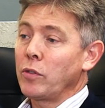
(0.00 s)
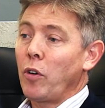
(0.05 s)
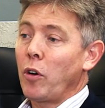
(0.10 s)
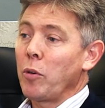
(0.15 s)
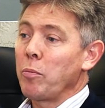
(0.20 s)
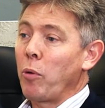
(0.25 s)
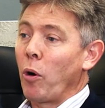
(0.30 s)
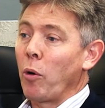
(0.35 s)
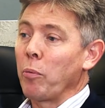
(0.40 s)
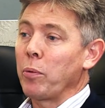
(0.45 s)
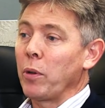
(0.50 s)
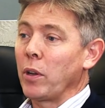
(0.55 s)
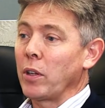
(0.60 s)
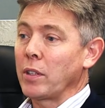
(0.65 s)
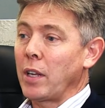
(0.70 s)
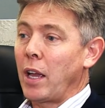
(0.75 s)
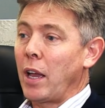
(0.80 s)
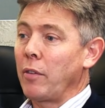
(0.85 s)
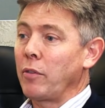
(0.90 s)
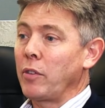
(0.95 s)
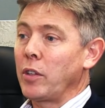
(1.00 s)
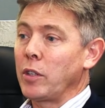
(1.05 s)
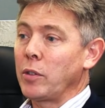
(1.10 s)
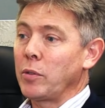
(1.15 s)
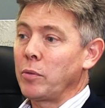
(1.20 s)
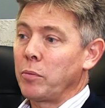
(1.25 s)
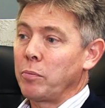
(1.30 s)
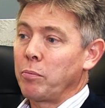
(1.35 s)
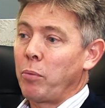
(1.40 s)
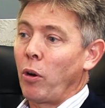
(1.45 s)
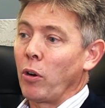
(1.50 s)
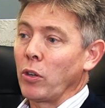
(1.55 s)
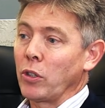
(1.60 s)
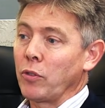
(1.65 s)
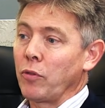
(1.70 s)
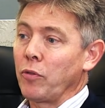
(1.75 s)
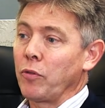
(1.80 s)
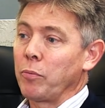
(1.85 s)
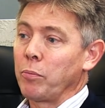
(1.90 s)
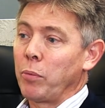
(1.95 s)
very popular to have these polished
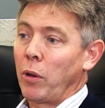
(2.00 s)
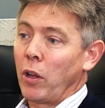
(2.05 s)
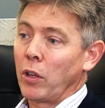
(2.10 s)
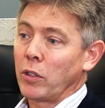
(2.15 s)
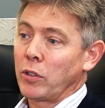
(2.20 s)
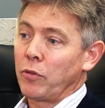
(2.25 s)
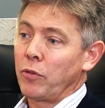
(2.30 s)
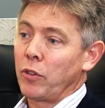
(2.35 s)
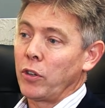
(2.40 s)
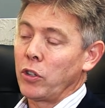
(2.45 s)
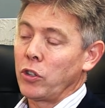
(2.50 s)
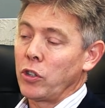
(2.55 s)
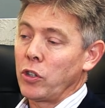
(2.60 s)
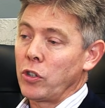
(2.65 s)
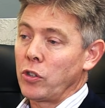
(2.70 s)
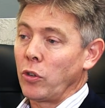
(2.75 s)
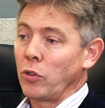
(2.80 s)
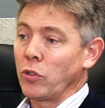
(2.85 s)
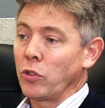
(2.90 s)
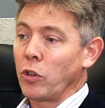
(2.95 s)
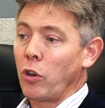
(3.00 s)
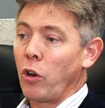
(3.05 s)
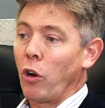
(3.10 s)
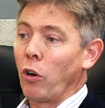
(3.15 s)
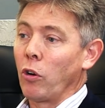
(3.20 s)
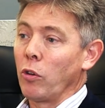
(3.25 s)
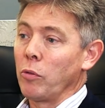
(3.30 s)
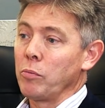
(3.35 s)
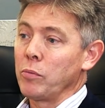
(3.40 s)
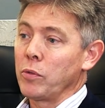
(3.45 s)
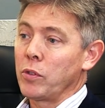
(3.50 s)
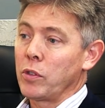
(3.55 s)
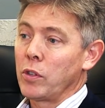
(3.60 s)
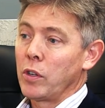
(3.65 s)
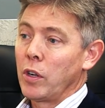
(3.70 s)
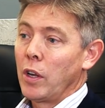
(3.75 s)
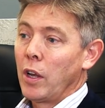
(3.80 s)
plaster finishes onto columns.